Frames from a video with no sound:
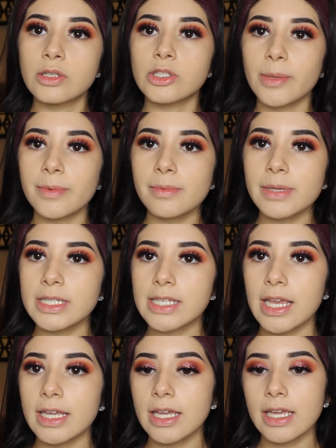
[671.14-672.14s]
So I'm going to be
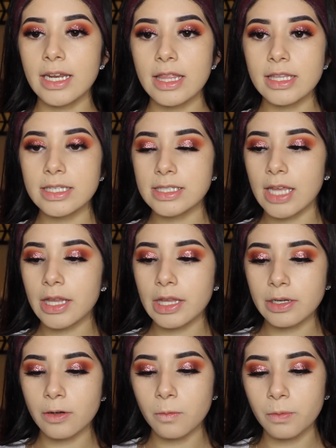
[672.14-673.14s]
taking this
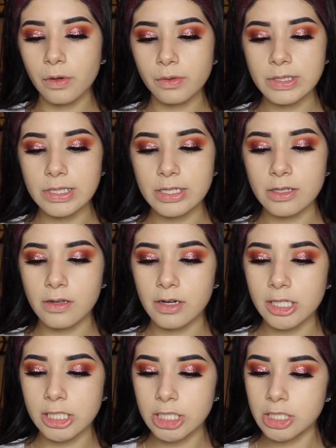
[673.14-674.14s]
LA Girl Pro Concealer
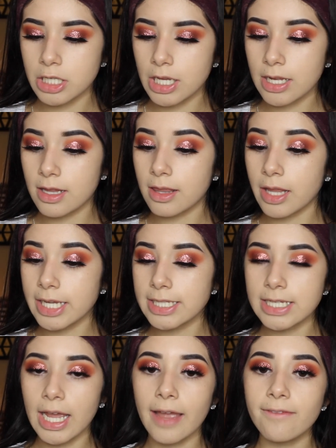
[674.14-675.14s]
in the shade
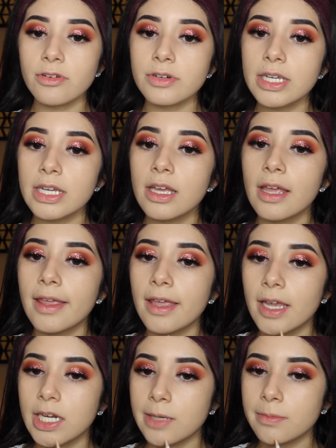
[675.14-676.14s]
Light Ivory.
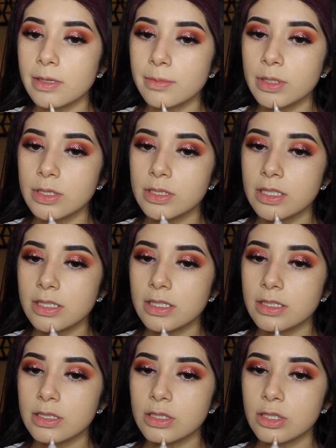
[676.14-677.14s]
And I'm going to be using
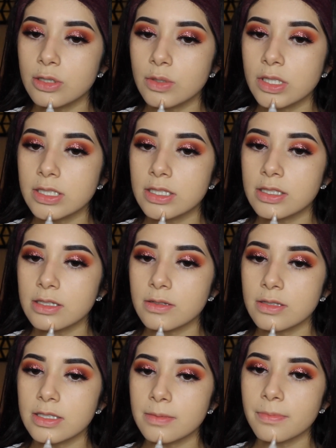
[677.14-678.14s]
this to
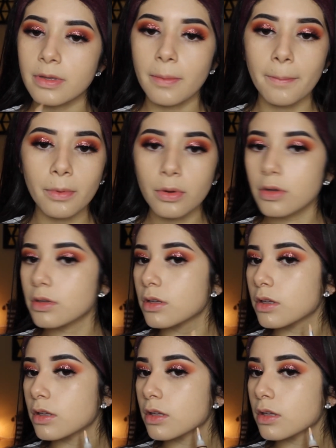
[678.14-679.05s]
conceal this pimple